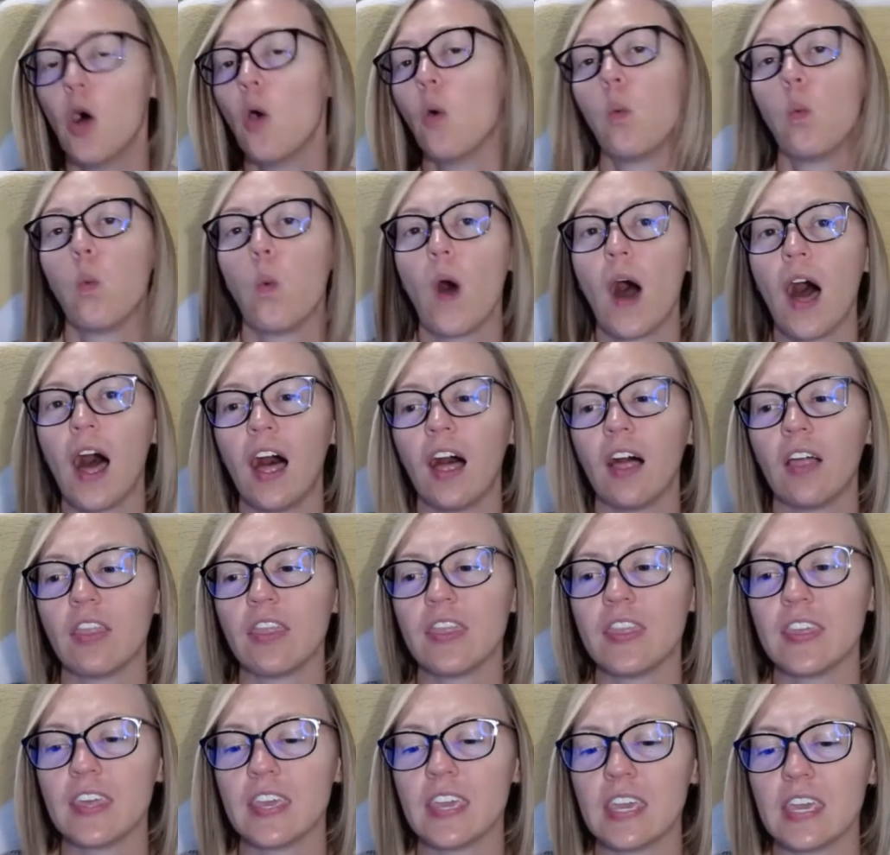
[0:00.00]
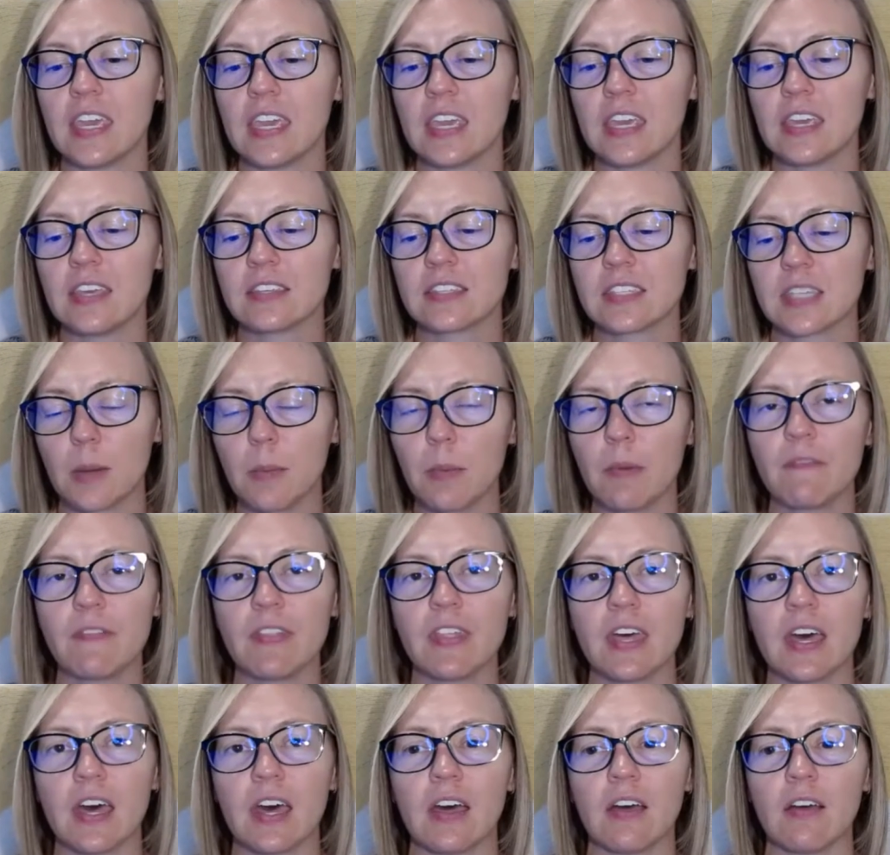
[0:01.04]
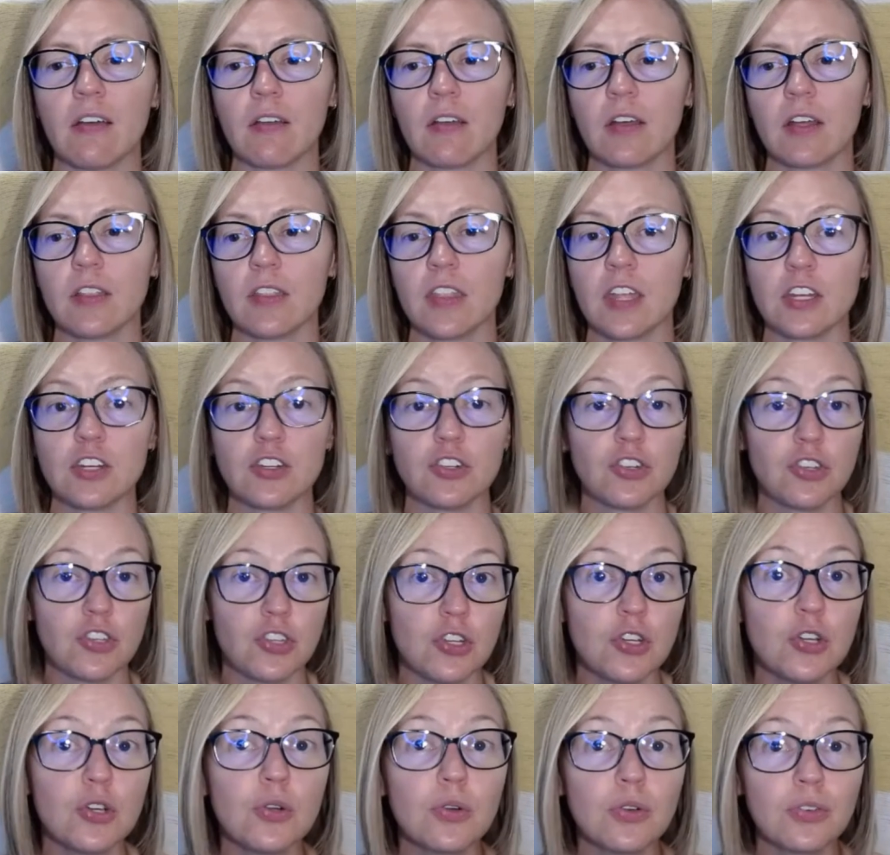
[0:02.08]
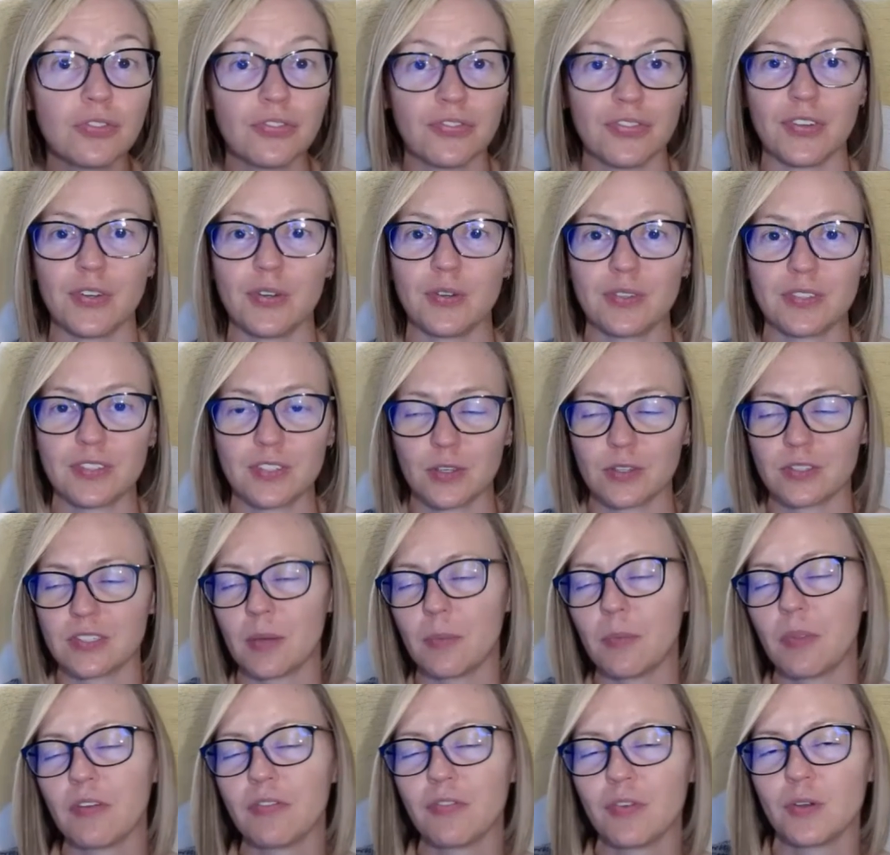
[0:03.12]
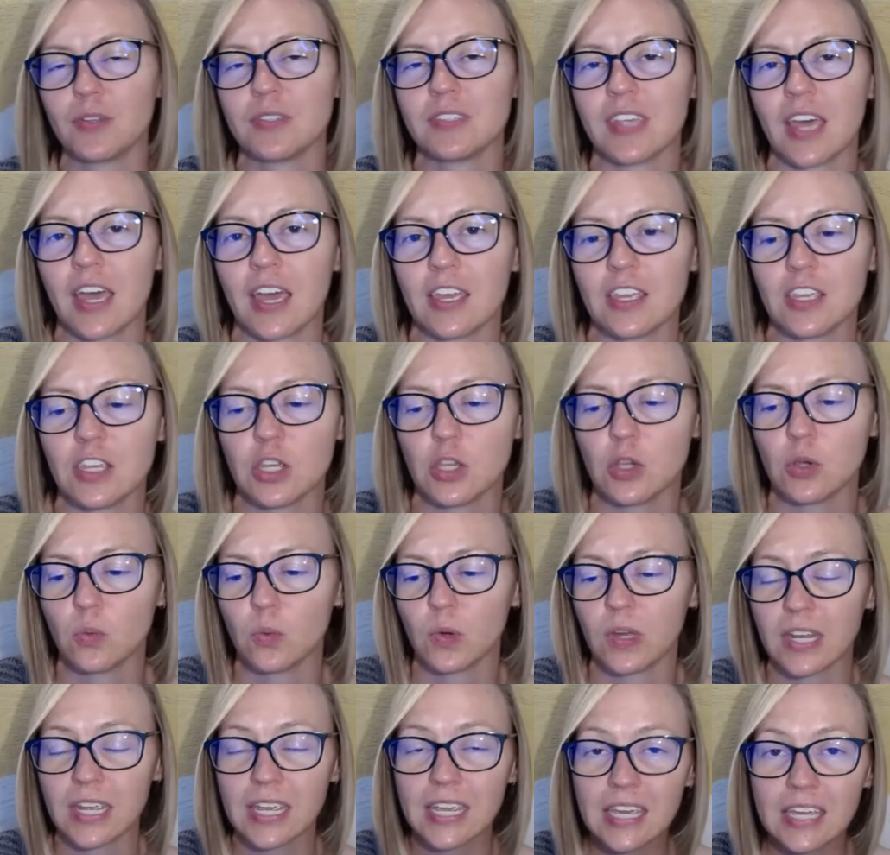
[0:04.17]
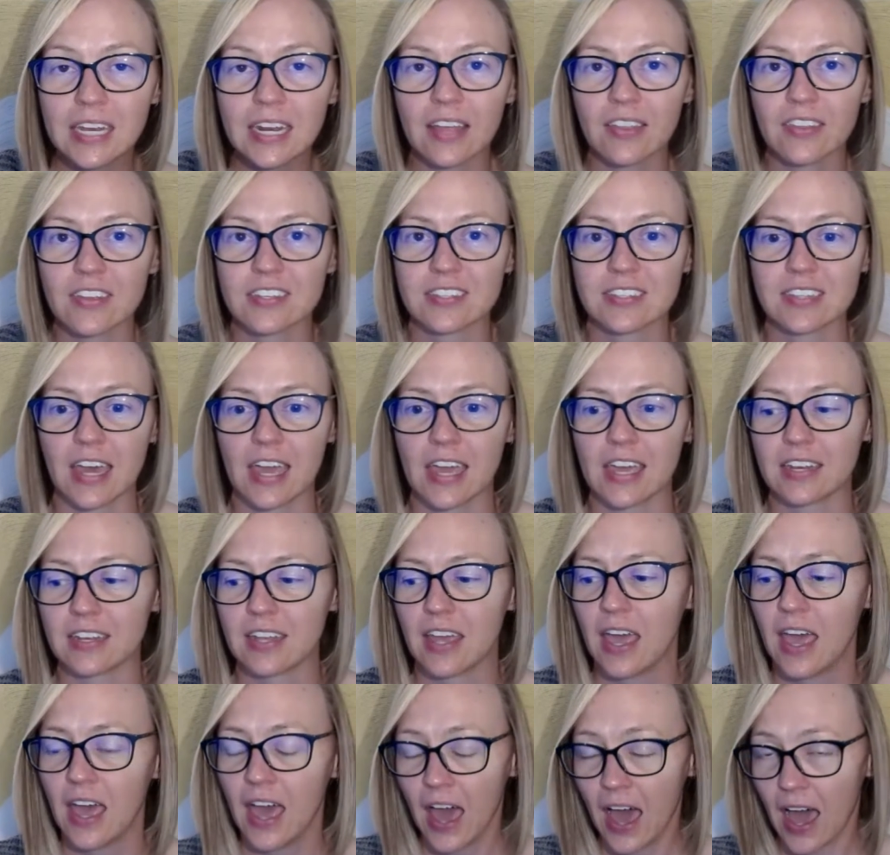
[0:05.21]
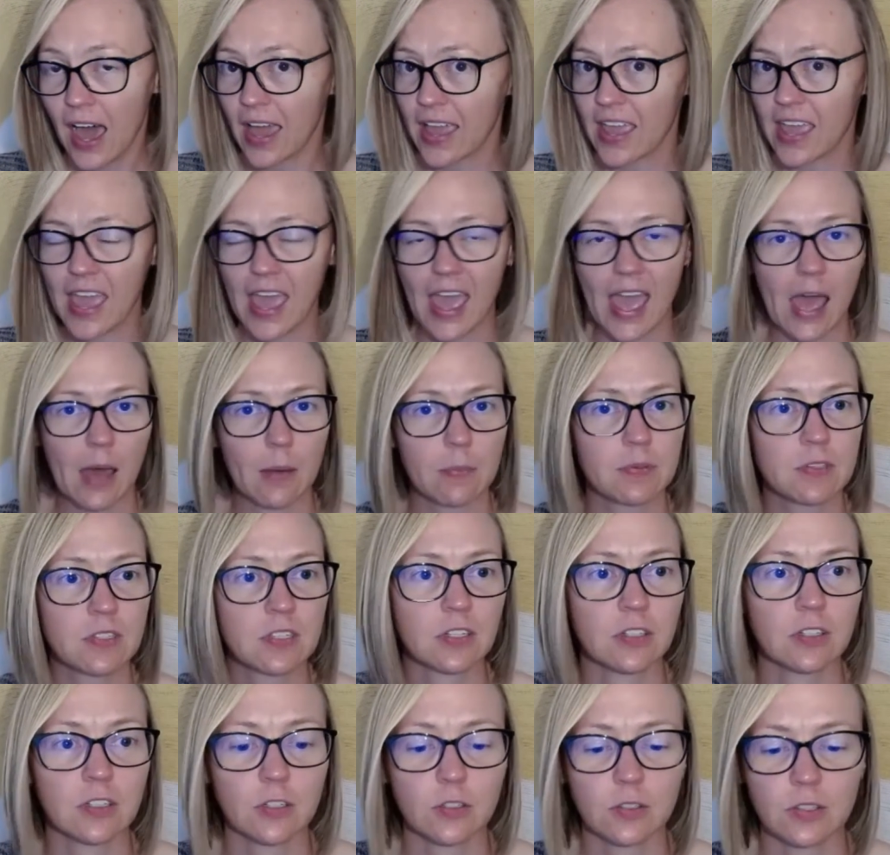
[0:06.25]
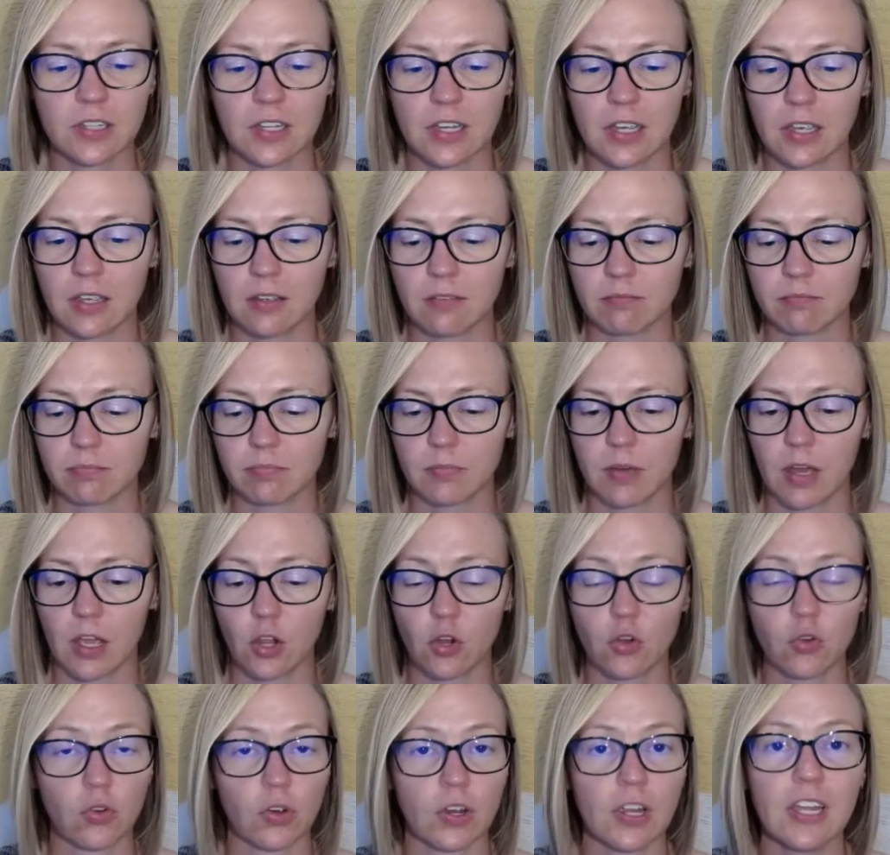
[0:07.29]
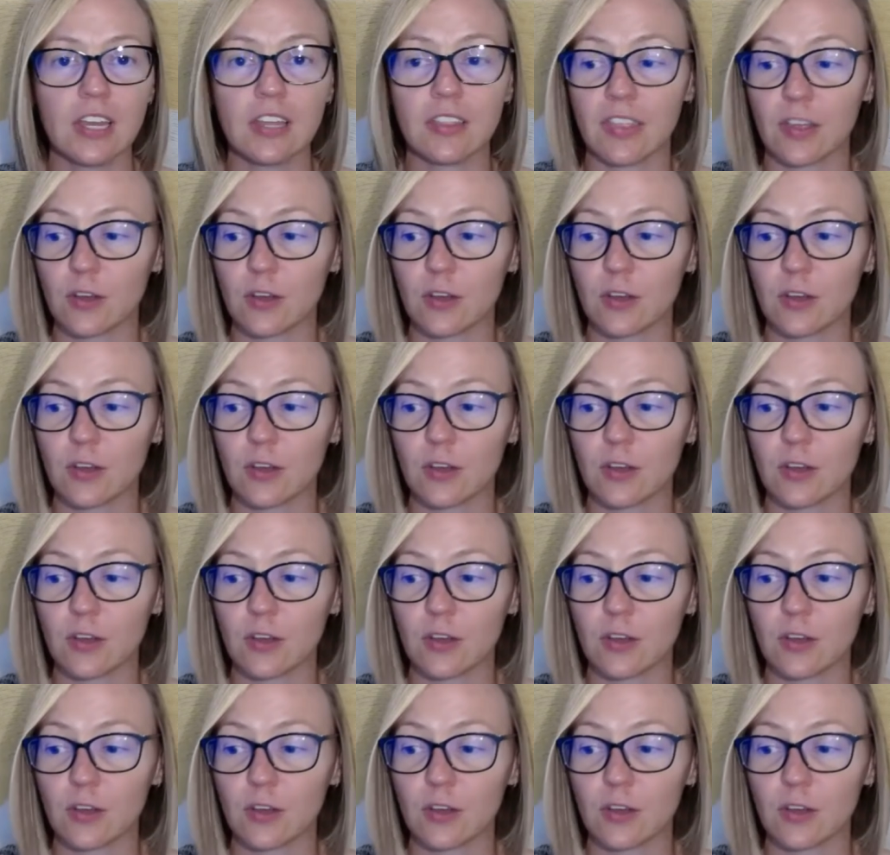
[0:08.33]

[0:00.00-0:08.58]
While some of the do foods, so some of the foods that you would eat on this diet, I absolutely agree.